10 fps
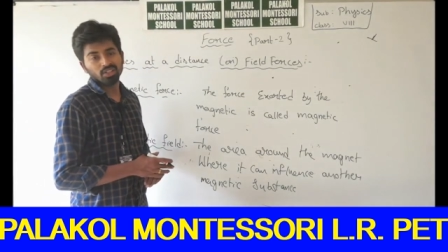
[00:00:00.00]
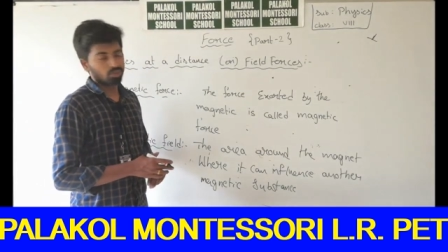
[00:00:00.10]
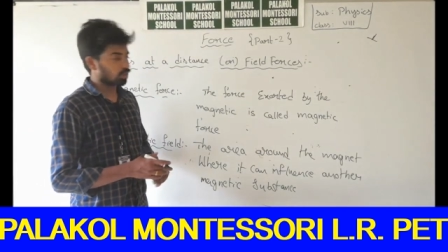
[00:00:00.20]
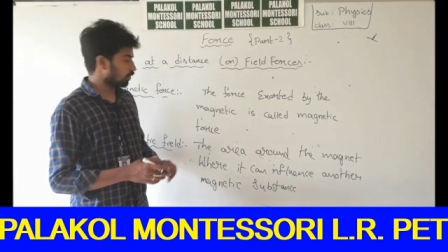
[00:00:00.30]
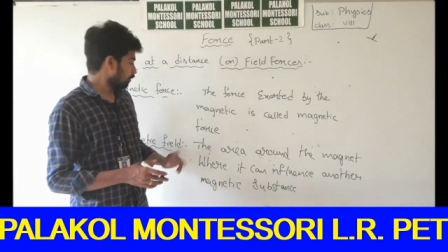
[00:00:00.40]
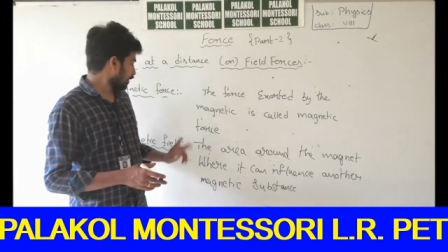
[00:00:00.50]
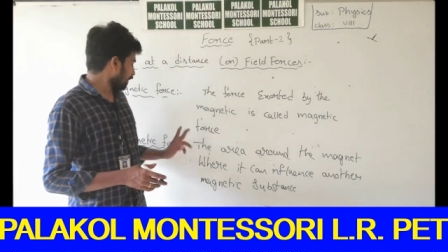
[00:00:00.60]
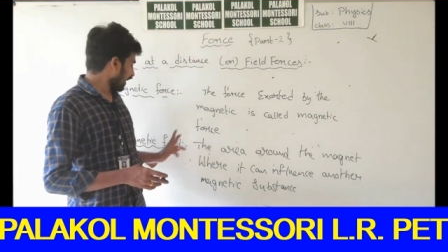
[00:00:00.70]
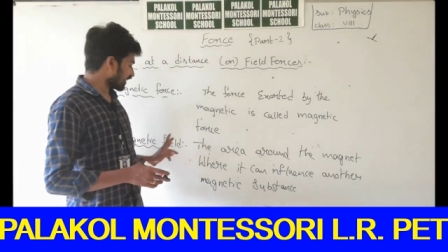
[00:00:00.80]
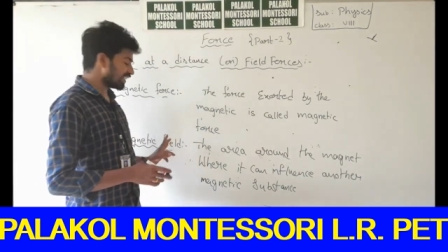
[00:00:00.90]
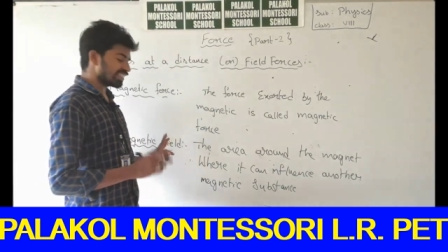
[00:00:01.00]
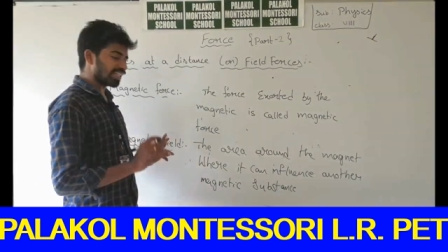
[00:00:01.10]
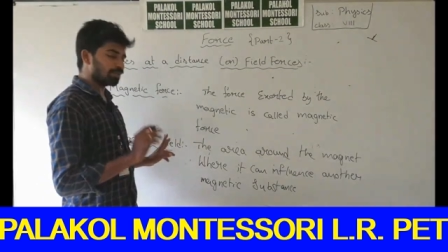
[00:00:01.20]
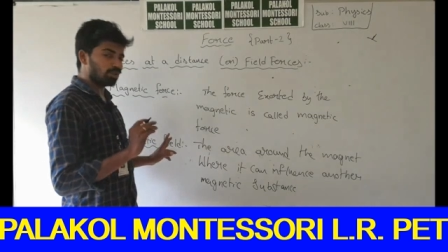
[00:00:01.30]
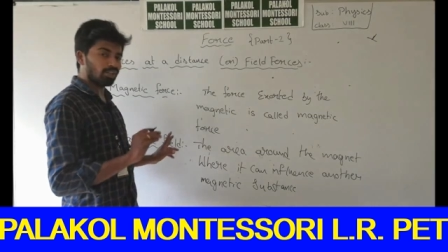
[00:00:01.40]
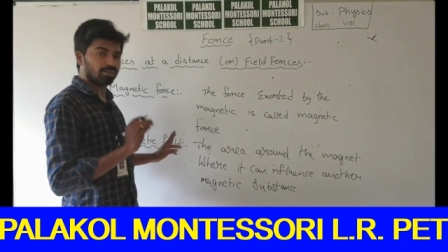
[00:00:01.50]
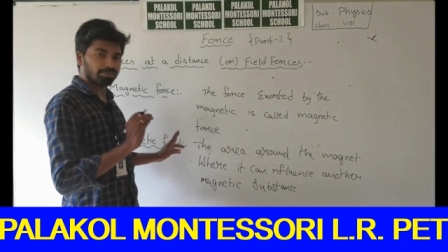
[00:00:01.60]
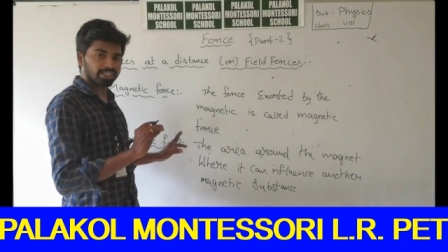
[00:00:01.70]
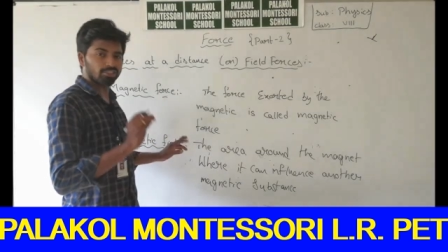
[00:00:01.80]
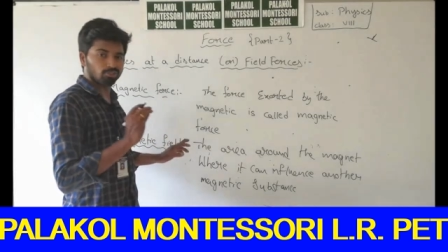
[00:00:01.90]
So, the magnet is able to
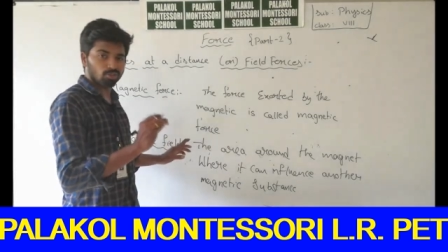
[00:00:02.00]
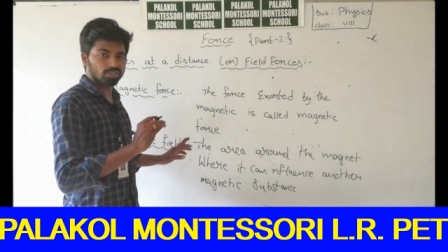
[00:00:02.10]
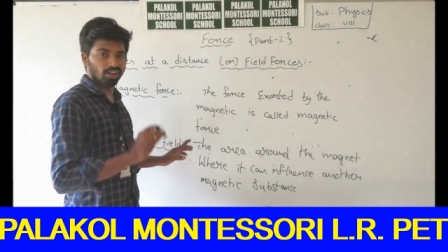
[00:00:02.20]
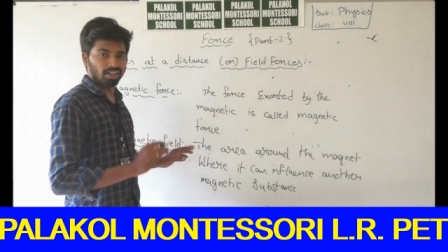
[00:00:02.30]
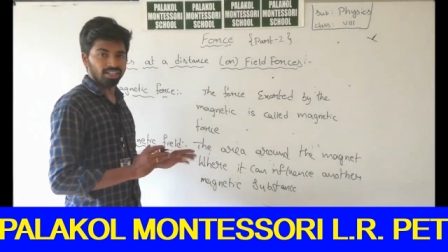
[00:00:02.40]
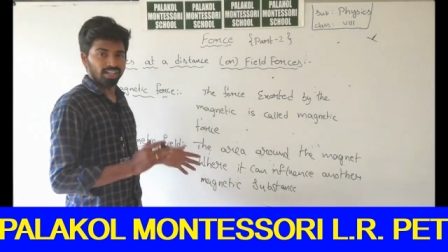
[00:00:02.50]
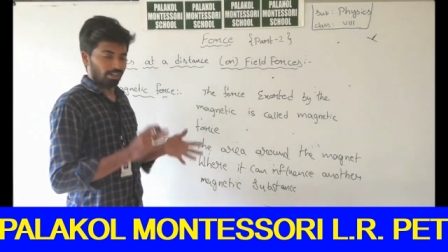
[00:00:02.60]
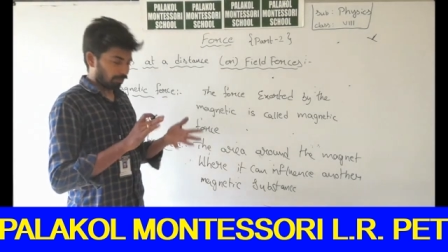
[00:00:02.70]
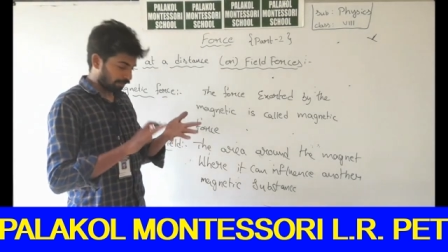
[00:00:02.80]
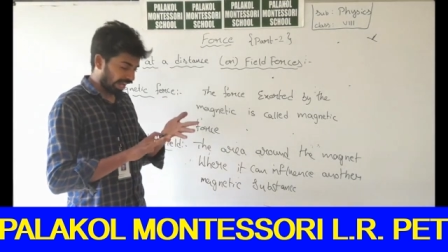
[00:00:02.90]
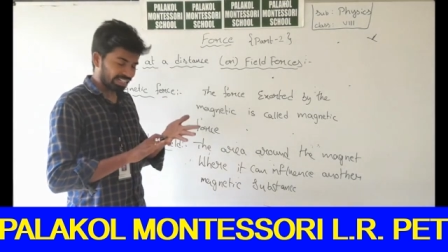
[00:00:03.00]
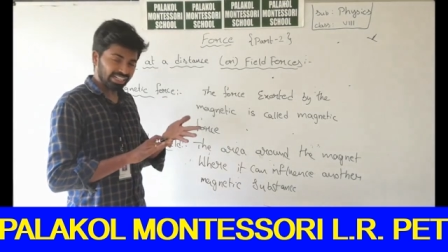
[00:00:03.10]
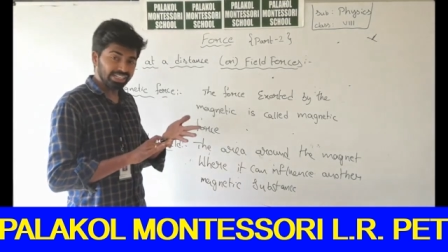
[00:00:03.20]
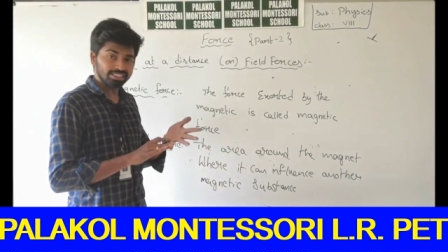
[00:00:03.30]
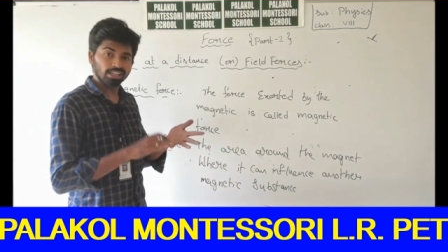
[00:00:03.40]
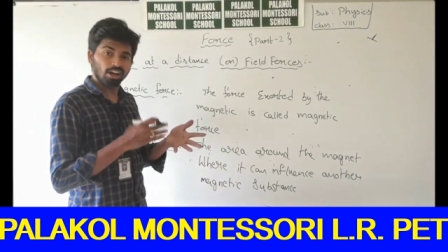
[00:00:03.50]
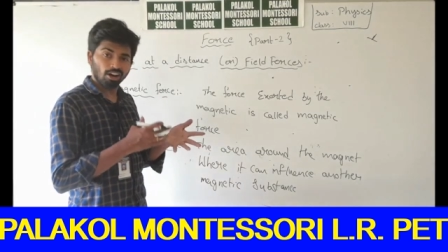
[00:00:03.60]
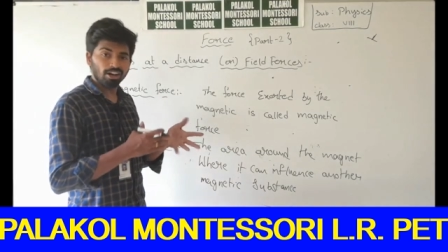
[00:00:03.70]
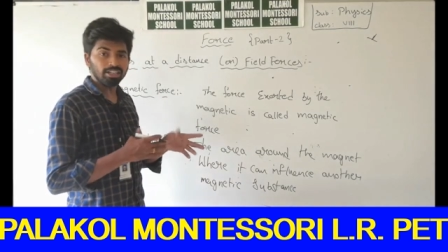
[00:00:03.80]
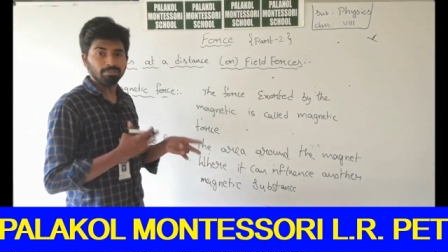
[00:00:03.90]
apply the force on magnets
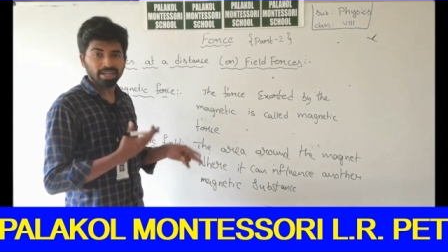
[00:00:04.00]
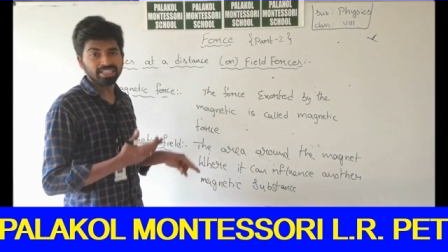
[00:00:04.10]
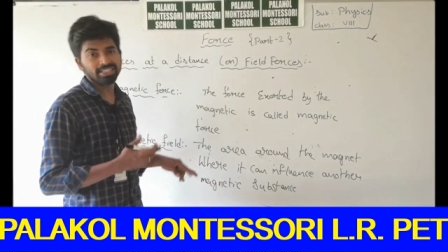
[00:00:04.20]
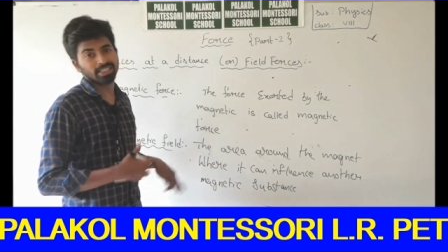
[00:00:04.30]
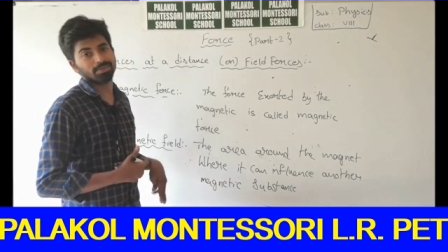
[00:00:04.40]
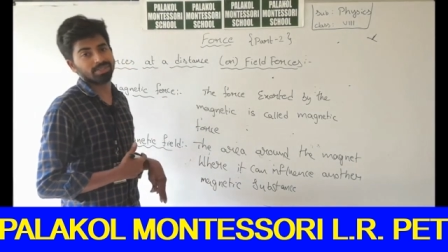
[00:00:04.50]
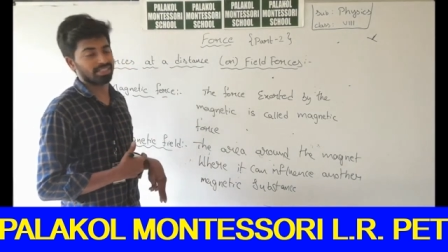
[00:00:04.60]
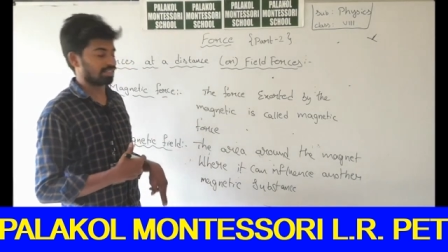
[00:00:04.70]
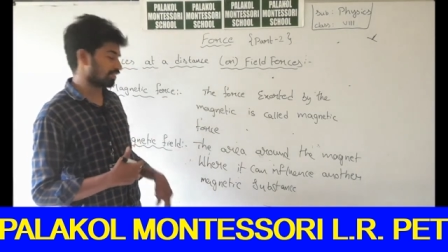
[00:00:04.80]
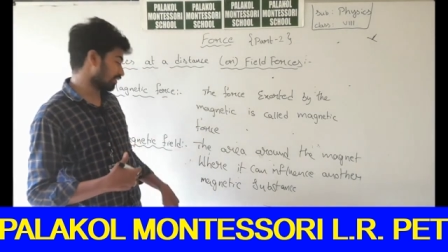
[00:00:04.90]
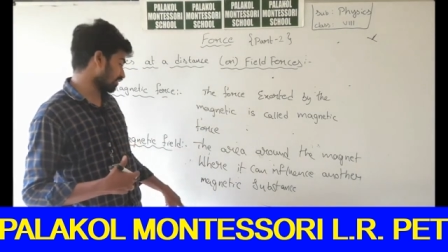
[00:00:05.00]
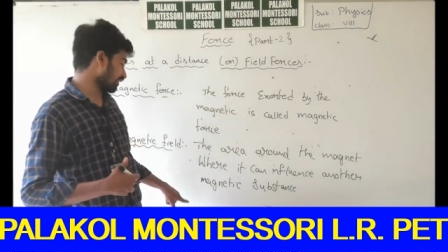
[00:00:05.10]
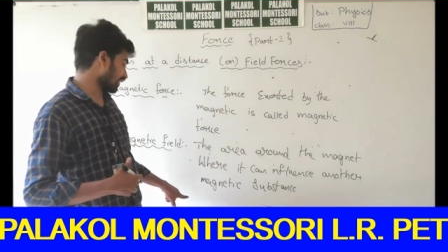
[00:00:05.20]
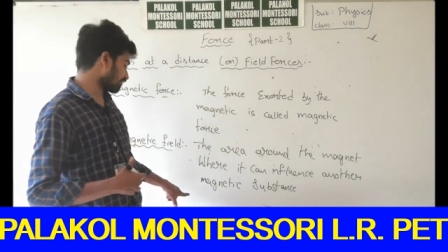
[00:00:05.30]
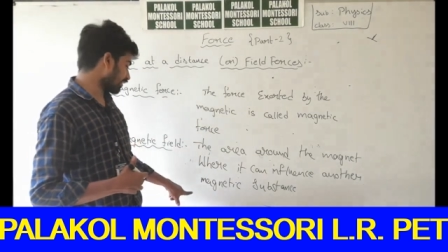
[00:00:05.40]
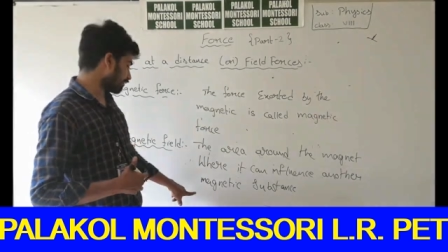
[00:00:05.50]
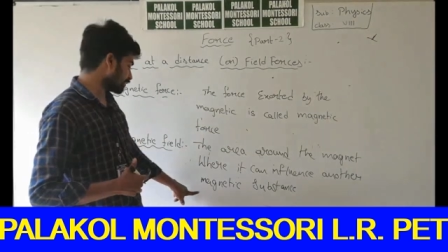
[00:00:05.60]
or magnetic substance. So, that is why I was